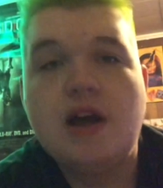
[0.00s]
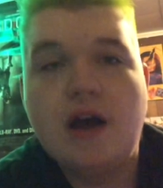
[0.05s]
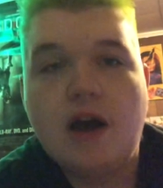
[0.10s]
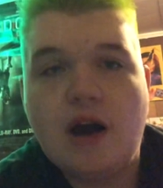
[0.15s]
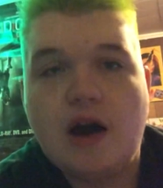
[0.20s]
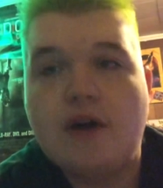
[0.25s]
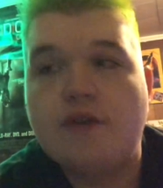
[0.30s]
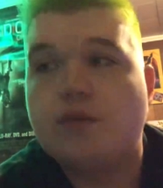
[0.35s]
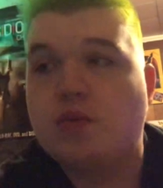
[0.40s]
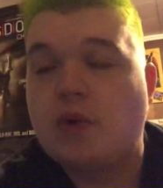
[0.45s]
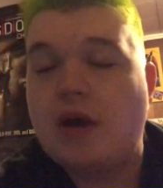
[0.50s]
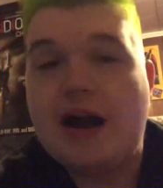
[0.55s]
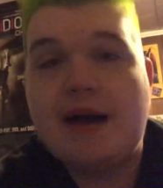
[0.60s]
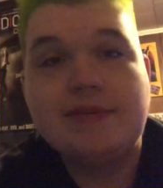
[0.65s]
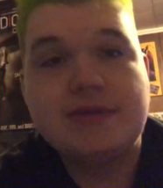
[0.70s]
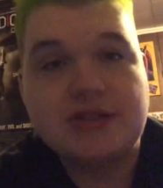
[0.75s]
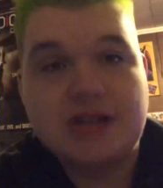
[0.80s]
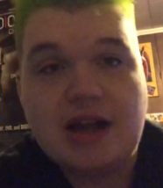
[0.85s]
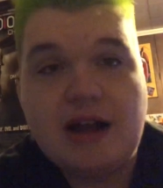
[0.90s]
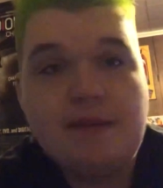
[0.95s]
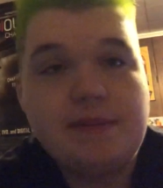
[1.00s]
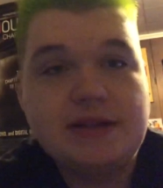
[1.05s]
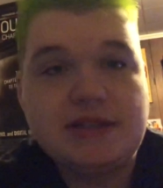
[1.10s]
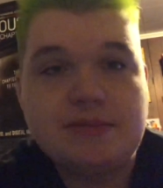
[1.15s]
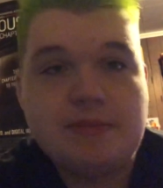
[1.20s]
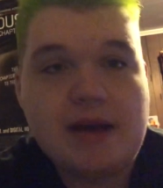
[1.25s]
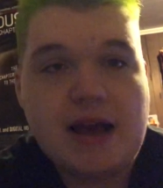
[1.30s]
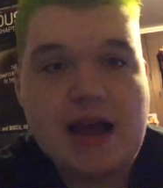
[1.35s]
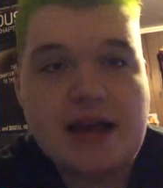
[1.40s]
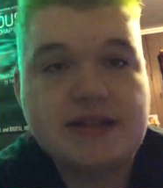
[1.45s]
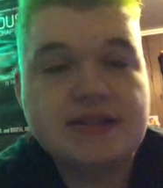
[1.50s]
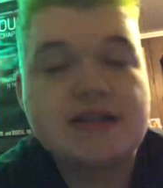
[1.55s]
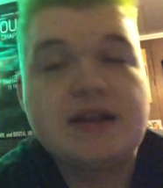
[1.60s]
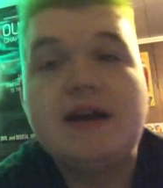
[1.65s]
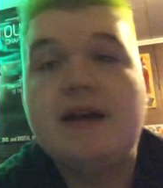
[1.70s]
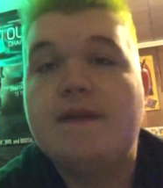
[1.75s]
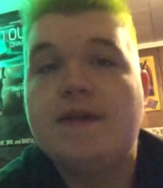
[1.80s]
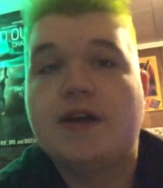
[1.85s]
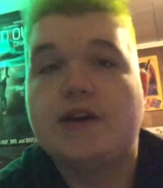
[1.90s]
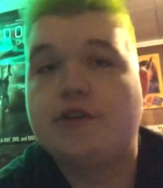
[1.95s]
of Rob Zombie's mask.
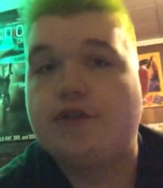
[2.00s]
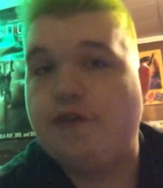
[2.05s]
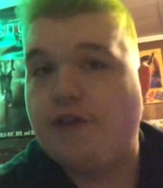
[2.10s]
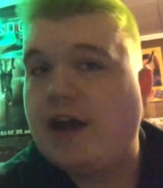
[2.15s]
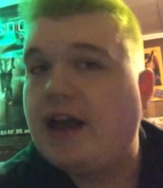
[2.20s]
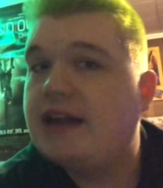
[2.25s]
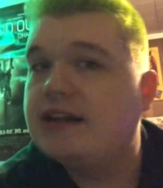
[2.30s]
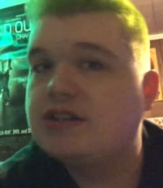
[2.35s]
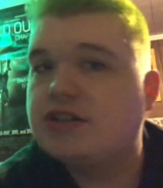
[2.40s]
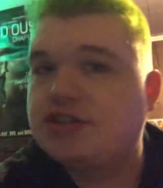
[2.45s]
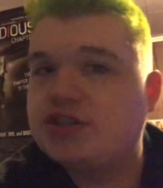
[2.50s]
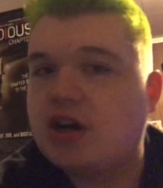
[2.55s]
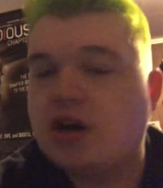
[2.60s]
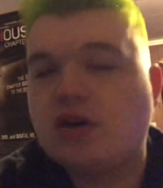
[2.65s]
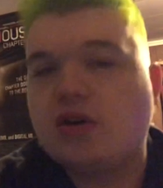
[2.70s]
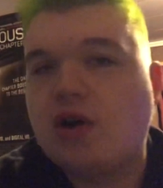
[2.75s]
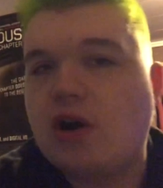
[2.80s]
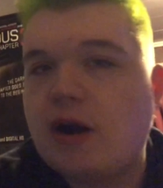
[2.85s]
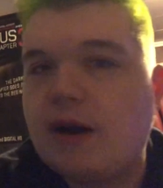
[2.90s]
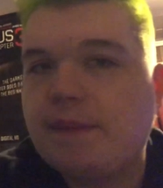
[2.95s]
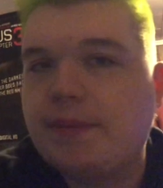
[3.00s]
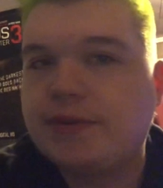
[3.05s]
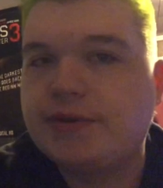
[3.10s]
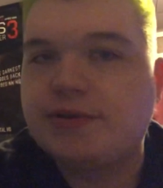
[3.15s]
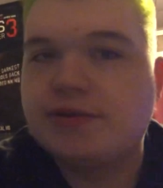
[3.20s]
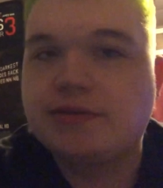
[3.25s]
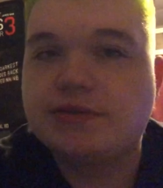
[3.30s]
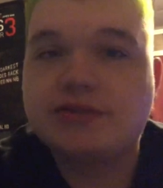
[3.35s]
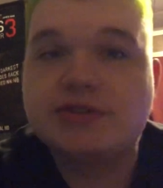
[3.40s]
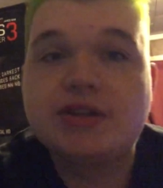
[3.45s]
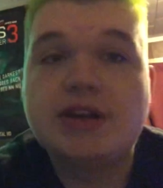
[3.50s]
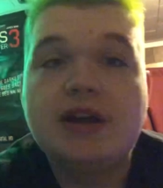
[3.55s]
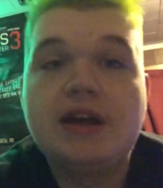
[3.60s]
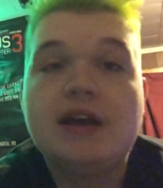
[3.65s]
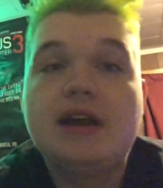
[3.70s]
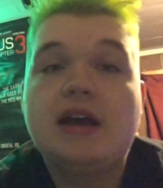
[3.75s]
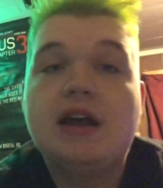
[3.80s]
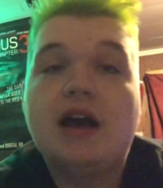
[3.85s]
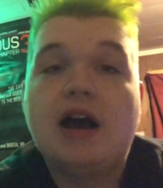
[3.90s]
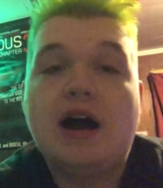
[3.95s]
There's fans of John Carpenter's
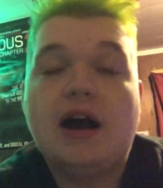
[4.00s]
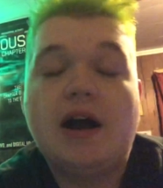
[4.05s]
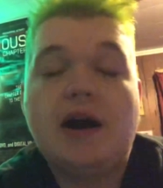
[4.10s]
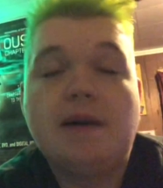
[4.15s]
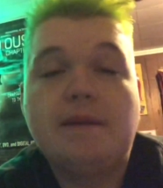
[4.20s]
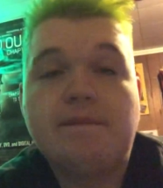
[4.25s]
um,